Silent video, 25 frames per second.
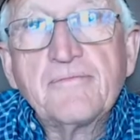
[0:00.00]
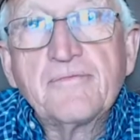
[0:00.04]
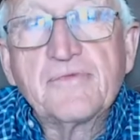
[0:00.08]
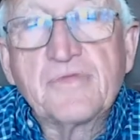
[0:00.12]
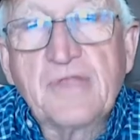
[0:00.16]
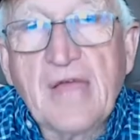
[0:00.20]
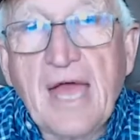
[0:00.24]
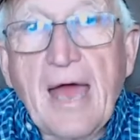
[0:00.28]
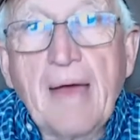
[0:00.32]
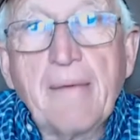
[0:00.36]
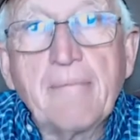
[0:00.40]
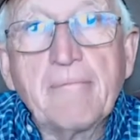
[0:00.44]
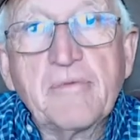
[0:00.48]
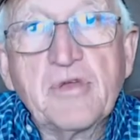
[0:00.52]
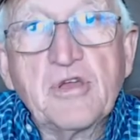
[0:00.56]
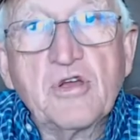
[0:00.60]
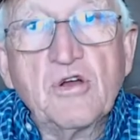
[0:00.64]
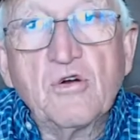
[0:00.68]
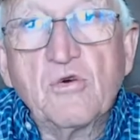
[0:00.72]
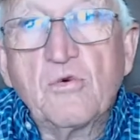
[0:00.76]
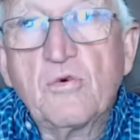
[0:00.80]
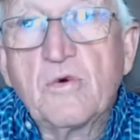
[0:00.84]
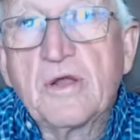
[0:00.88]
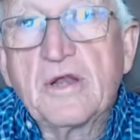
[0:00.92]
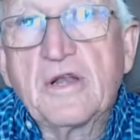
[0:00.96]
that
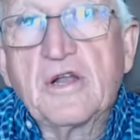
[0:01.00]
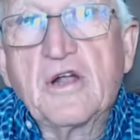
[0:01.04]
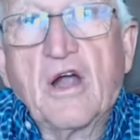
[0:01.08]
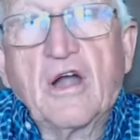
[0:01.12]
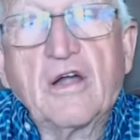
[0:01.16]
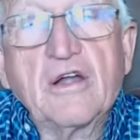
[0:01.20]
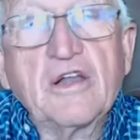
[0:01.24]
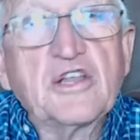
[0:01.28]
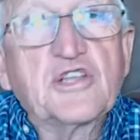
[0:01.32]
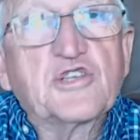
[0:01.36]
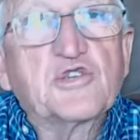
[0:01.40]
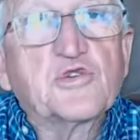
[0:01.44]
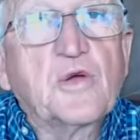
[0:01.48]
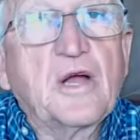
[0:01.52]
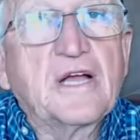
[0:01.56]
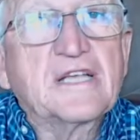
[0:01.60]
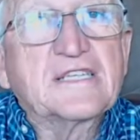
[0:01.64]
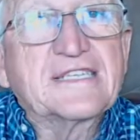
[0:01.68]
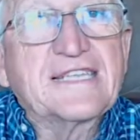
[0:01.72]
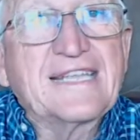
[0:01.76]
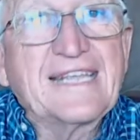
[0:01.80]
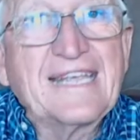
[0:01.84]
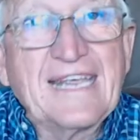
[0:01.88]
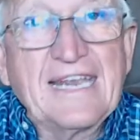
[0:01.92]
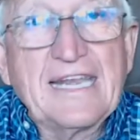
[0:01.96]
mule wouldn't hardly
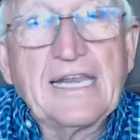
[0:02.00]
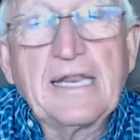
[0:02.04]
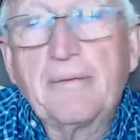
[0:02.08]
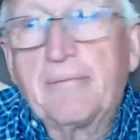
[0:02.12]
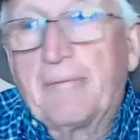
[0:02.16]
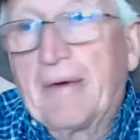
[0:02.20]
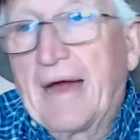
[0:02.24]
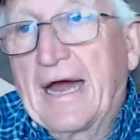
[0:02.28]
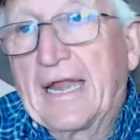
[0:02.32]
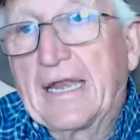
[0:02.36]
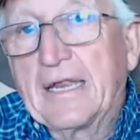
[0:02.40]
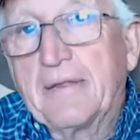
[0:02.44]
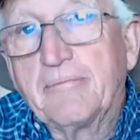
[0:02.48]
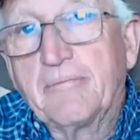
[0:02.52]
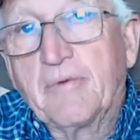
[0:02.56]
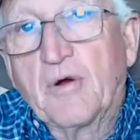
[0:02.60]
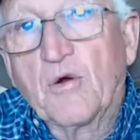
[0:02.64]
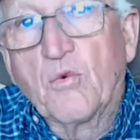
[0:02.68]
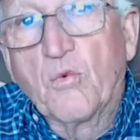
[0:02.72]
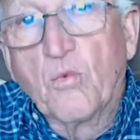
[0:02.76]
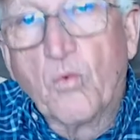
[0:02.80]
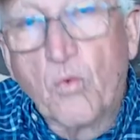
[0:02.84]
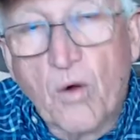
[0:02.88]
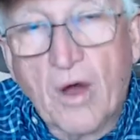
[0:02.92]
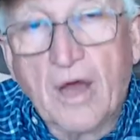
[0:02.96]
trust anybody but
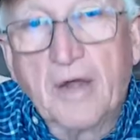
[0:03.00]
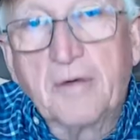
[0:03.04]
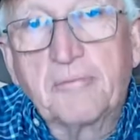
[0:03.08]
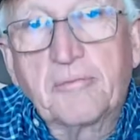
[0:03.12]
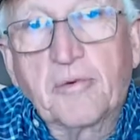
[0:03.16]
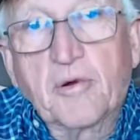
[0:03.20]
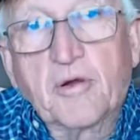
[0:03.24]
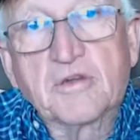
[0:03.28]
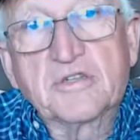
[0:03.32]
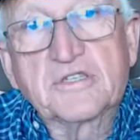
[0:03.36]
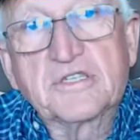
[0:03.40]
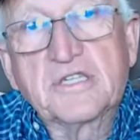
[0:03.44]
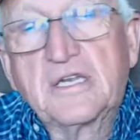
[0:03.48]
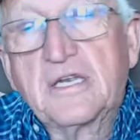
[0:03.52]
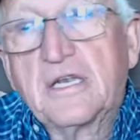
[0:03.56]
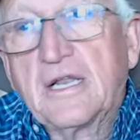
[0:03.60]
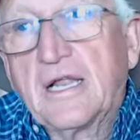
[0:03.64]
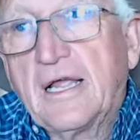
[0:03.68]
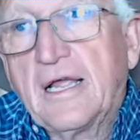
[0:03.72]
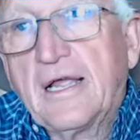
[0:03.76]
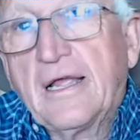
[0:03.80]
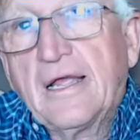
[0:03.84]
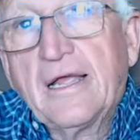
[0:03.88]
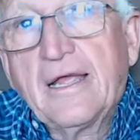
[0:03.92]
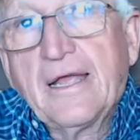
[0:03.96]
one person
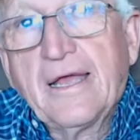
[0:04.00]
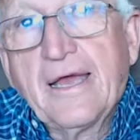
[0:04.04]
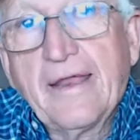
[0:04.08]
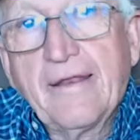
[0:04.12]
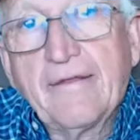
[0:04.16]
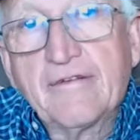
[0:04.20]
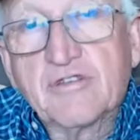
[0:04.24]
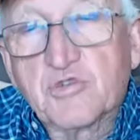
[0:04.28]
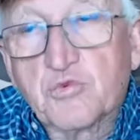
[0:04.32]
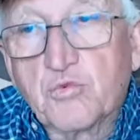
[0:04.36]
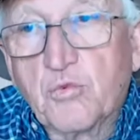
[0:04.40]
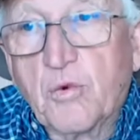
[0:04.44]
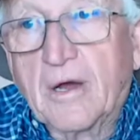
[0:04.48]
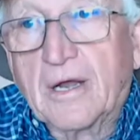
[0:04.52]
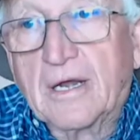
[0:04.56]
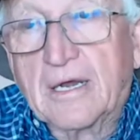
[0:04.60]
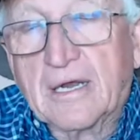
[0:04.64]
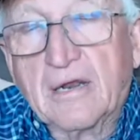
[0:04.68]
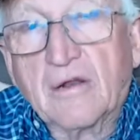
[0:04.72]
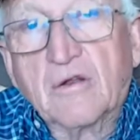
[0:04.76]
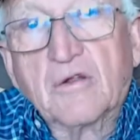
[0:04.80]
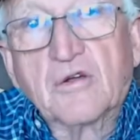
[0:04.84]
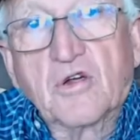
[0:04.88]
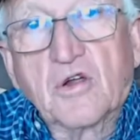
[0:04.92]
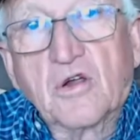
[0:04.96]
and it was one
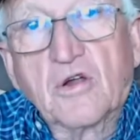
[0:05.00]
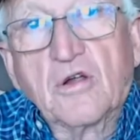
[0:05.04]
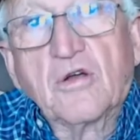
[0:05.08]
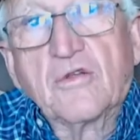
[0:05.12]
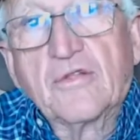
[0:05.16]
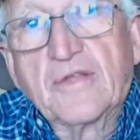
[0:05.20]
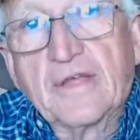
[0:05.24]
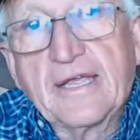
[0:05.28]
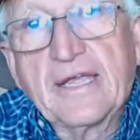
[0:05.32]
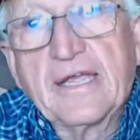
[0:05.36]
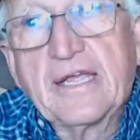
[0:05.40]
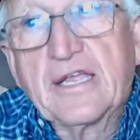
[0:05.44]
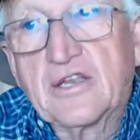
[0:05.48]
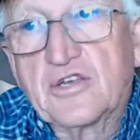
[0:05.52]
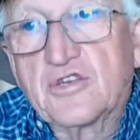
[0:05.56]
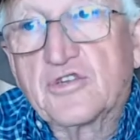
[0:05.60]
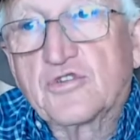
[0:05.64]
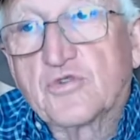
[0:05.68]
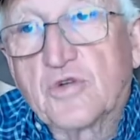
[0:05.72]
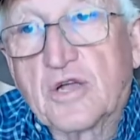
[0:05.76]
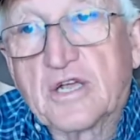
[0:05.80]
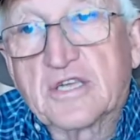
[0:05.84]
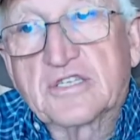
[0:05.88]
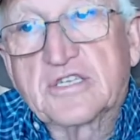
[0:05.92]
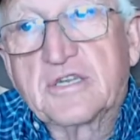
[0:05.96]
little girl that he had
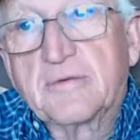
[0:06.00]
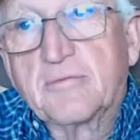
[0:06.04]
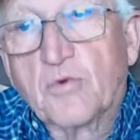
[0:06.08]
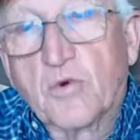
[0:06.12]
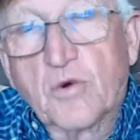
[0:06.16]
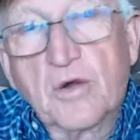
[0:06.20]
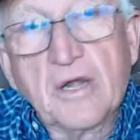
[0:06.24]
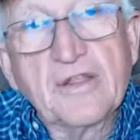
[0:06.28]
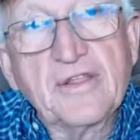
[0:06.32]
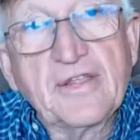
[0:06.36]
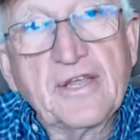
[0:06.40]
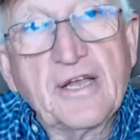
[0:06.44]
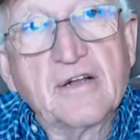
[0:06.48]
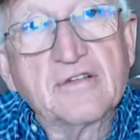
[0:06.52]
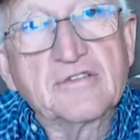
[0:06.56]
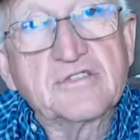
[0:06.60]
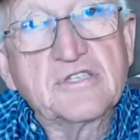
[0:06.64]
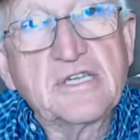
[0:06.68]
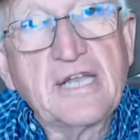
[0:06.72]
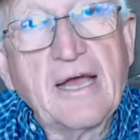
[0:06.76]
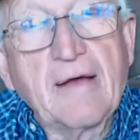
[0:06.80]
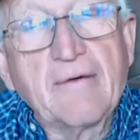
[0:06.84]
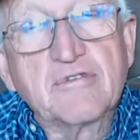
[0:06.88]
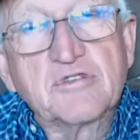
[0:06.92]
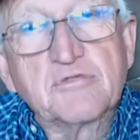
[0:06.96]
trusted more than anything else, and
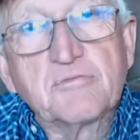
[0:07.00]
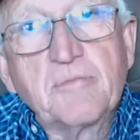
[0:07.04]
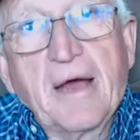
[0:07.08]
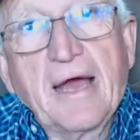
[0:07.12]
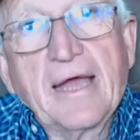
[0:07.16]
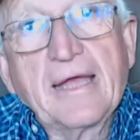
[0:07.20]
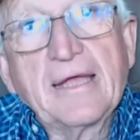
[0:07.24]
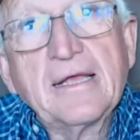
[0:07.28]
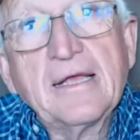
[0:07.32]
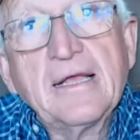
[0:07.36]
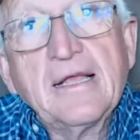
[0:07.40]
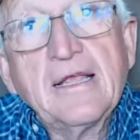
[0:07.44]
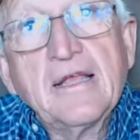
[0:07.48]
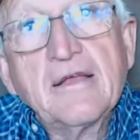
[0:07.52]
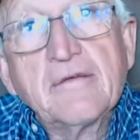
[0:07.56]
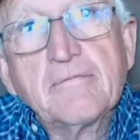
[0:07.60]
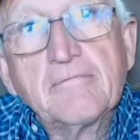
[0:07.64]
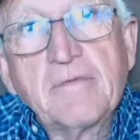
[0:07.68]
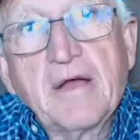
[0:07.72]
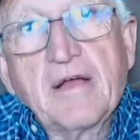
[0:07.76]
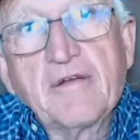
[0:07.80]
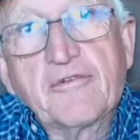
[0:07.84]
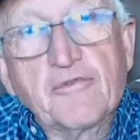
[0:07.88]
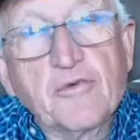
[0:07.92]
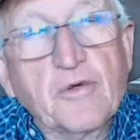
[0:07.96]
that was my
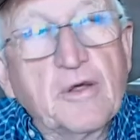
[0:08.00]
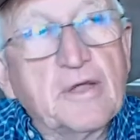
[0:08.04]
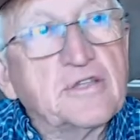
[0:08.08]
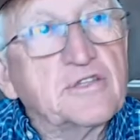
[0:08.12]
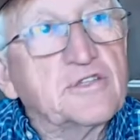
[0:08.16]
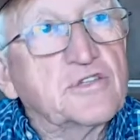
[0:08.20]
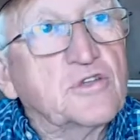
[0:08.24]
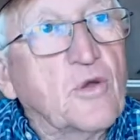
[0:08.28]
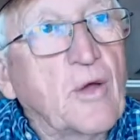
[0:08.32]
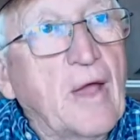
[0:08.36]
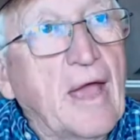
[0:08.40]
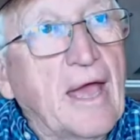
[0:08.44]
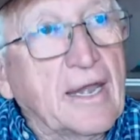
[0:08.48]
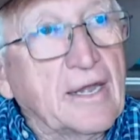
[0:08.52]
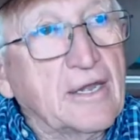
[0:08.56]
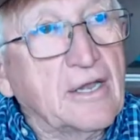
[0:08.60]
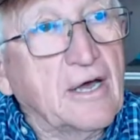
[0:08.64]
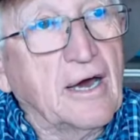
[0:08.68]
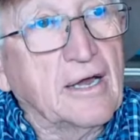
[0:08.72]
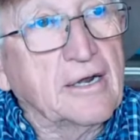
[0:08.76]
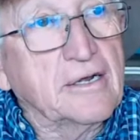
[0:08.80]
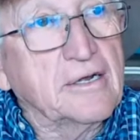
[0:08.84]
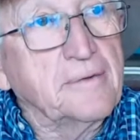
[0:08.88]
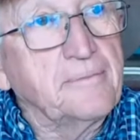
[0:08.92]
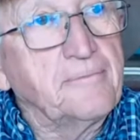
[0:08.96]
my friend's
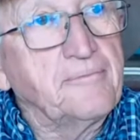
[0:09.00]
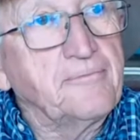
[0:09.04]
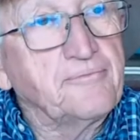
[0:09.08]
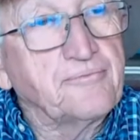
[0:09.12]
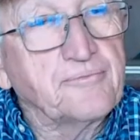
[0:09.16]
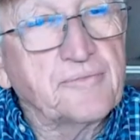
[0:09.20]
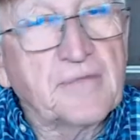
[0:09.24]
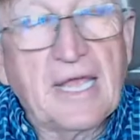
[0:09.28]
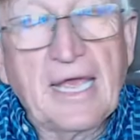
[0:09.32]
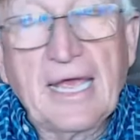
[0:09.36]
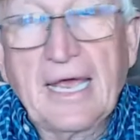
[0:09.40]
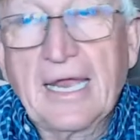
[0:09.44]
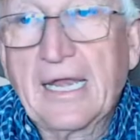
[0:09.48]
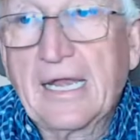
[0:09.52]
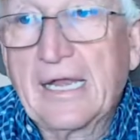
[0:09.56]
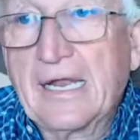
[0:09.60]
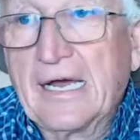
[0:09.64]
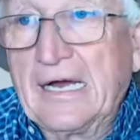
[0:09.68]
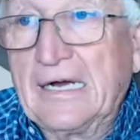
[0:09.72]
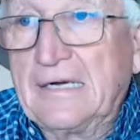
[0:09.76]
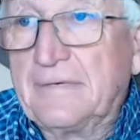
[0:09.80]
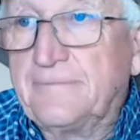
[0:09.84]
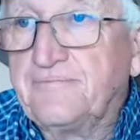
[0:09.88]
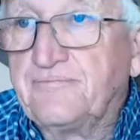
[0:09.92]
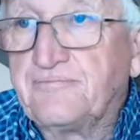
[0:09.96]
granddaughter. And
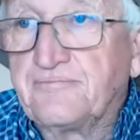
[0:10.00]
uh,